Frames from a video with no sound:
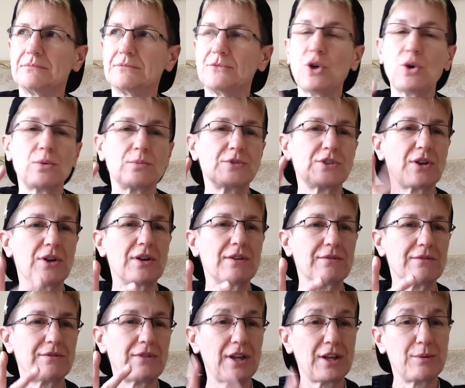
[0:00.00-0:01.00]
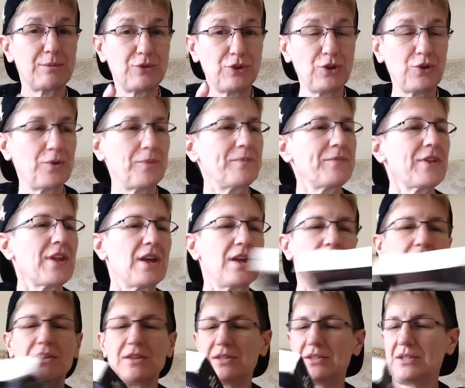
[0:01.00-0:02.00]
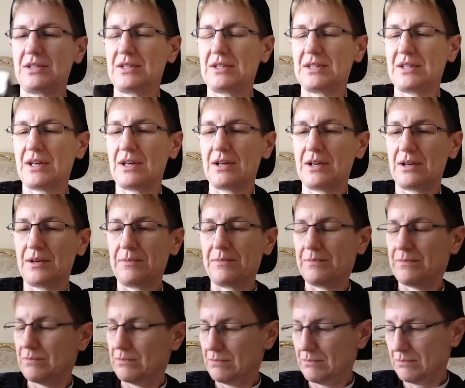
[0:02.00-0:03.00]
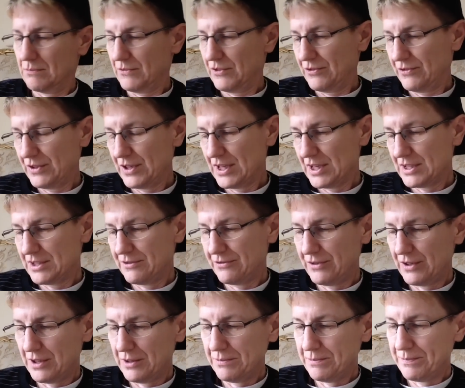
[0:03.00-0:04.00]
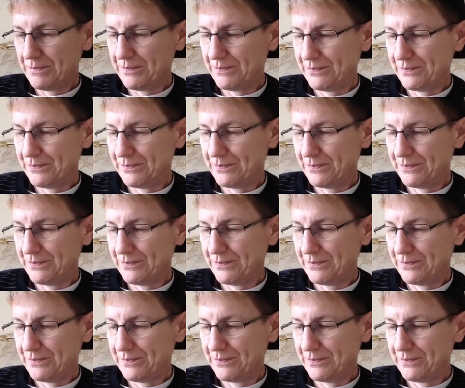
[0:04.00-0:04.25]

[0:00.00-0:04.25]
No, sorry, volume two. This is um, Phineas Finn.